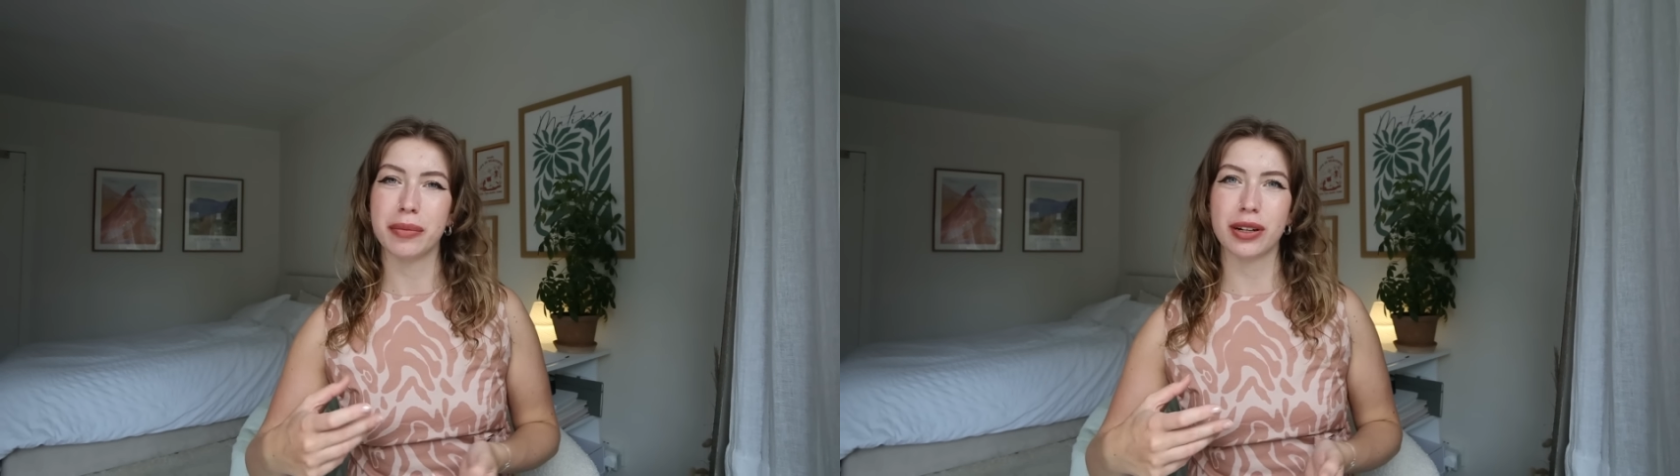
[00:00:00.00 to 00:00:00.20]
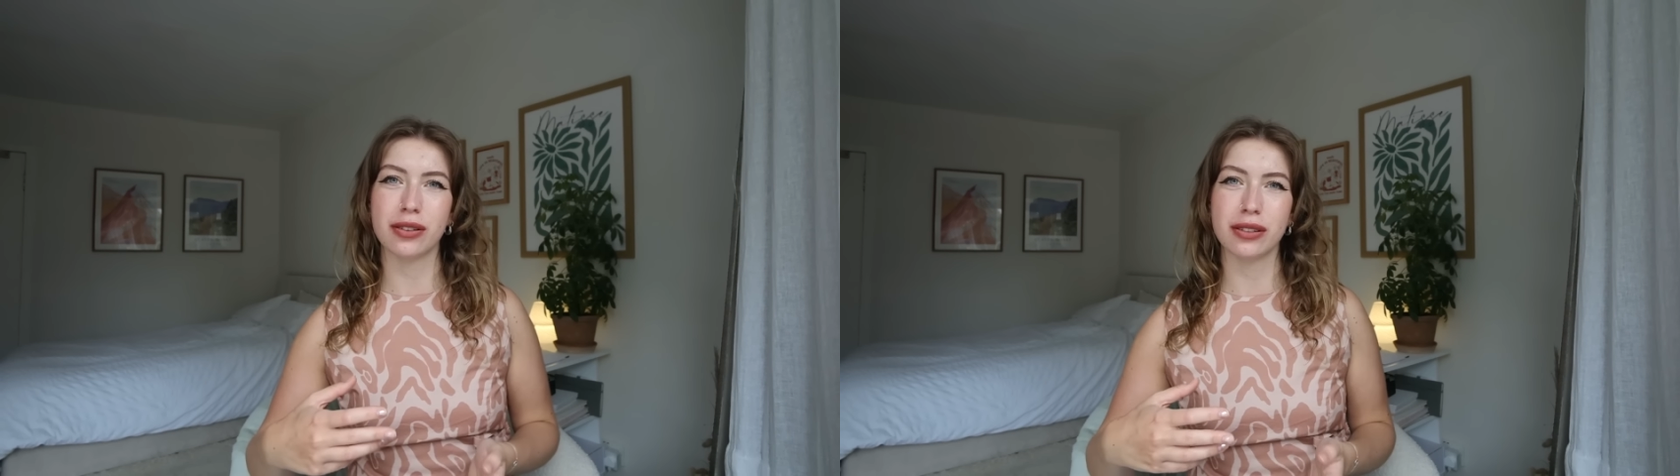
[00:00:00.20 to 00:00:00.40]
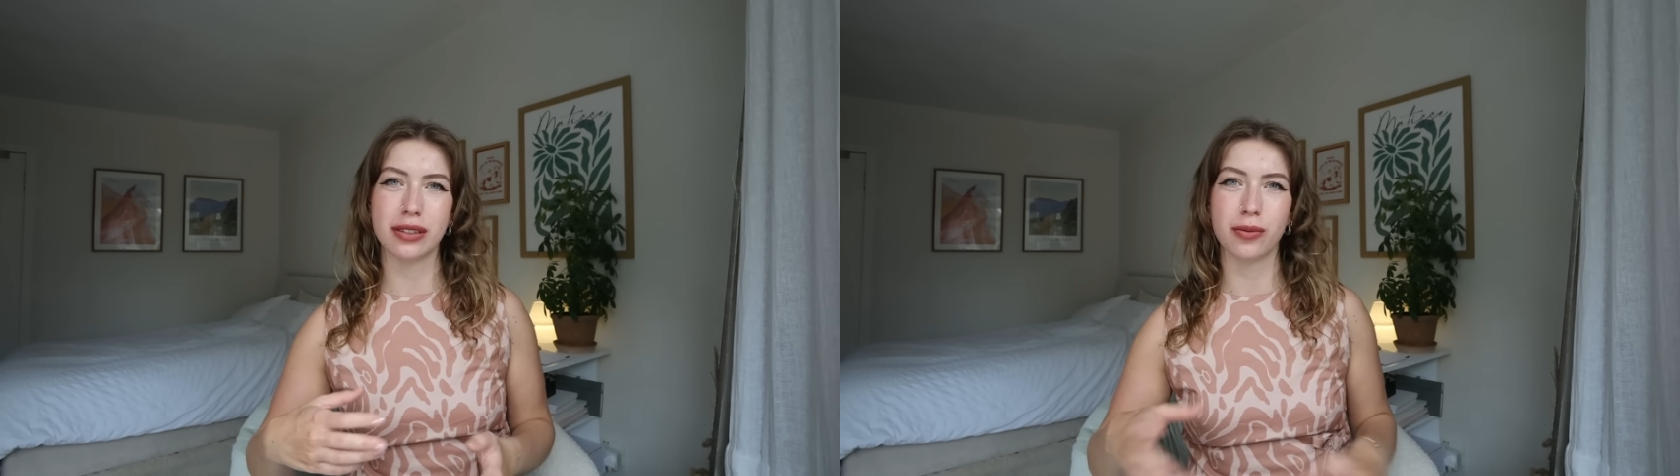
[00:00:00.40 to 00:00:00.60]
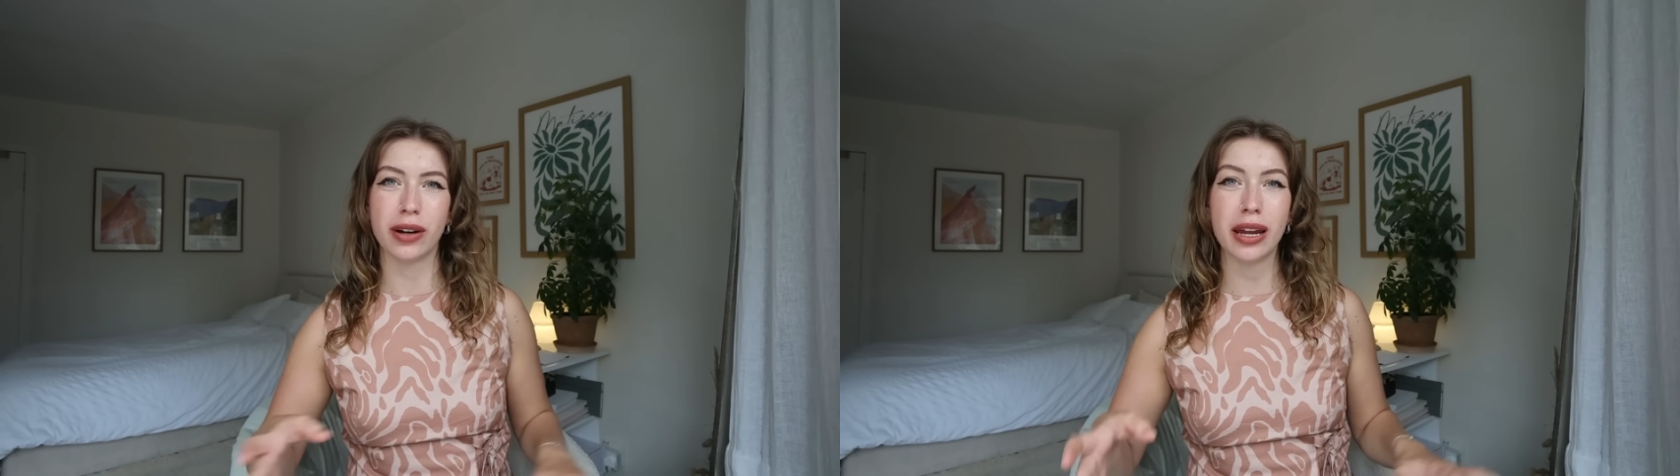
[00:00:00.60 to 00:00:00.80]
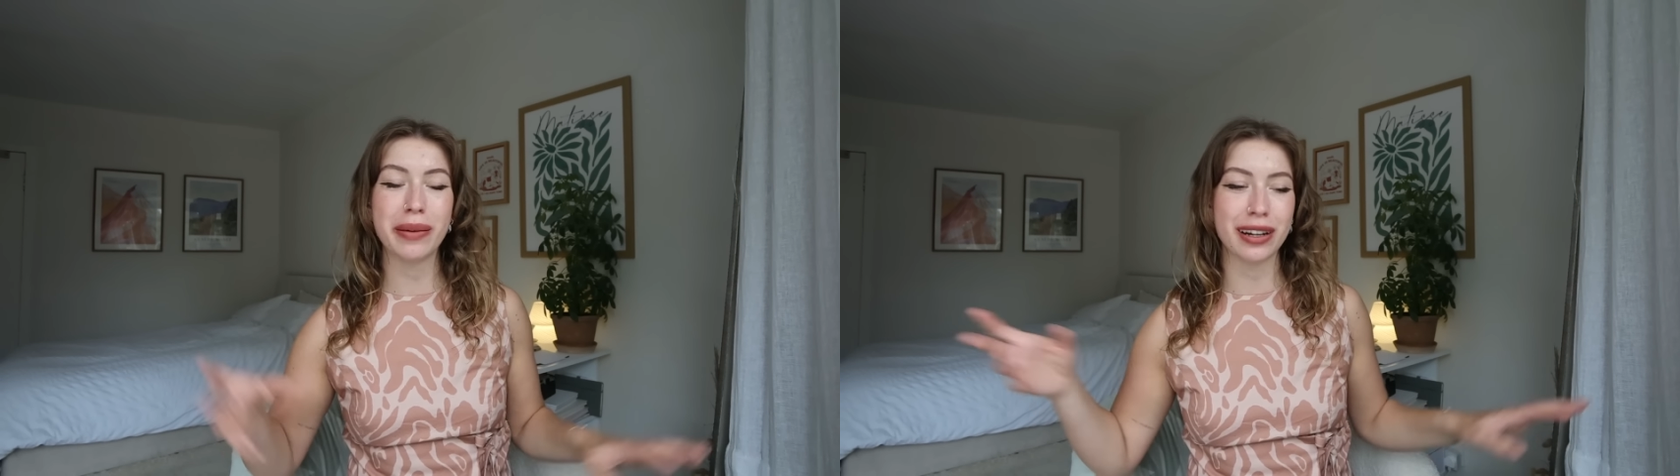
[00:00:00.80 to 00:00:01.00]
because
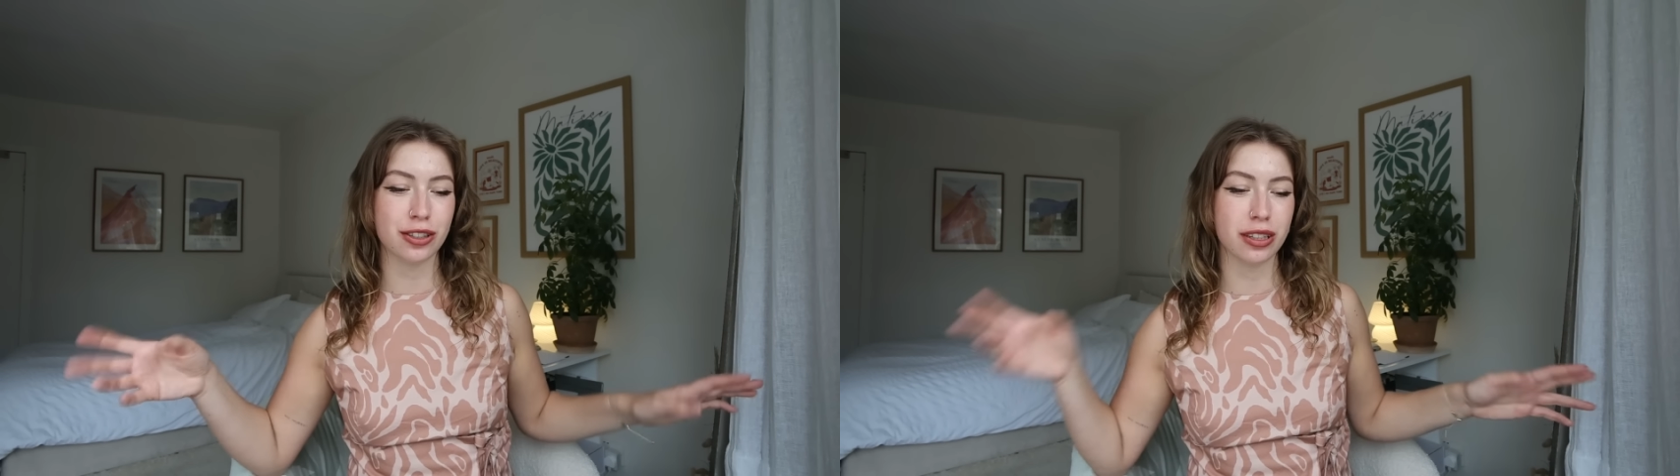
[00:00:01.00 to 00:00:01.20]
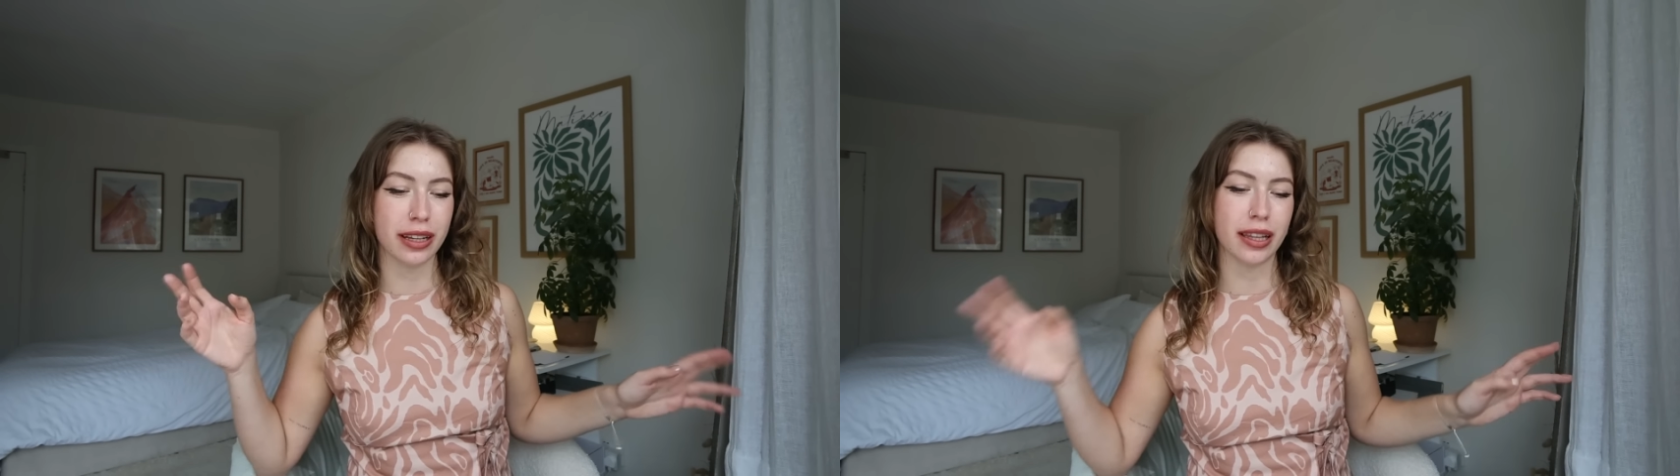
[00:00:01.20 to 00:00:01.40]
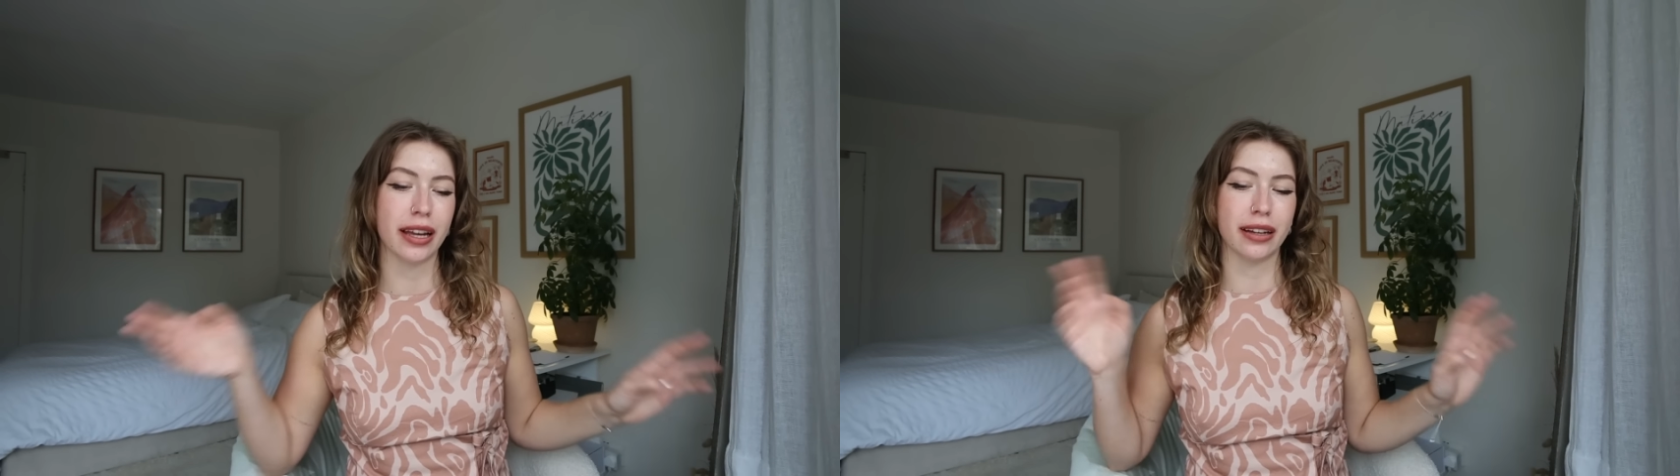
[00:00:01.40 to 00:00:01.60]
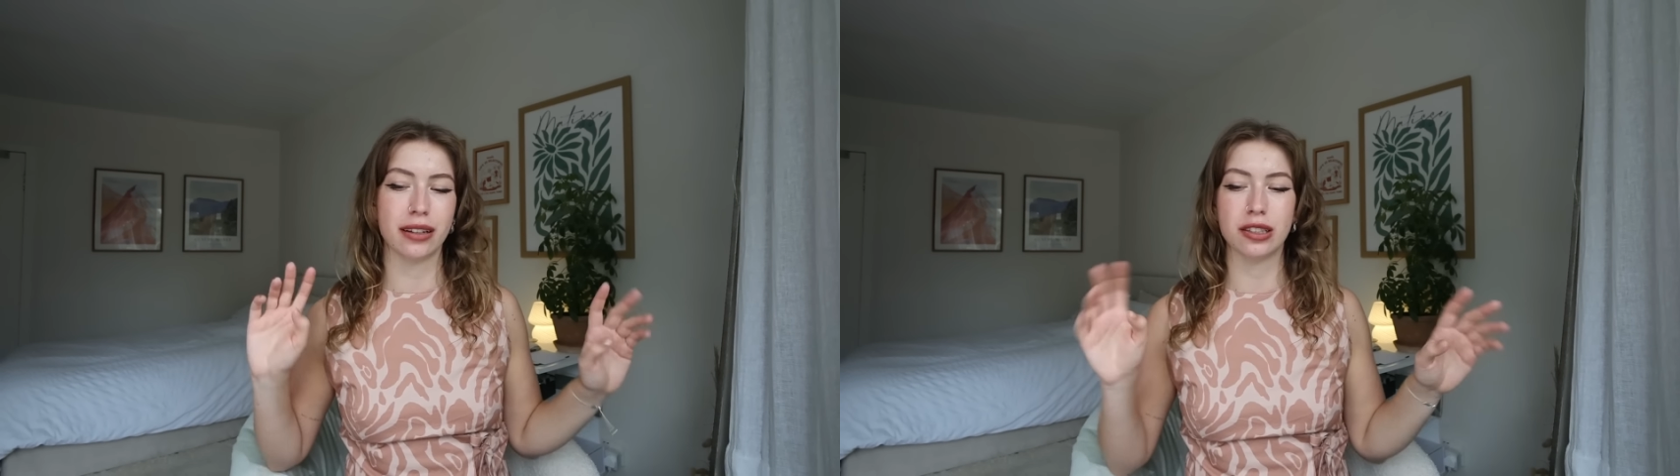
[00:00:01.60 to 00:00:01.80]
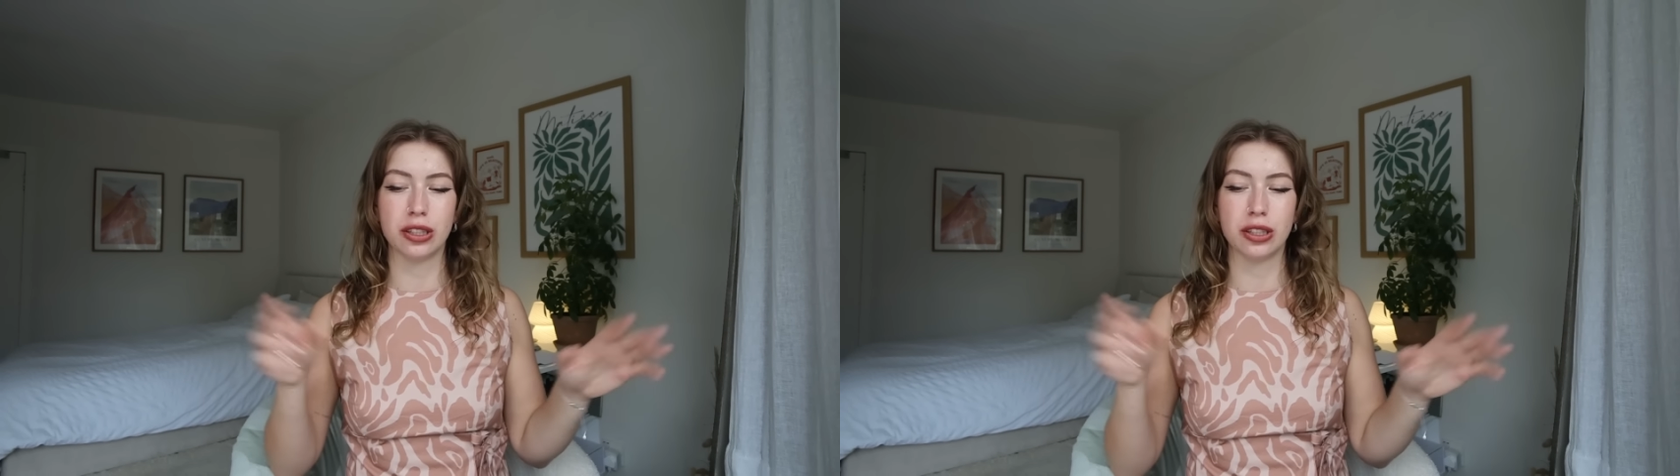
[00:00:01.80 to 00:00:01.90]
when I'm actually like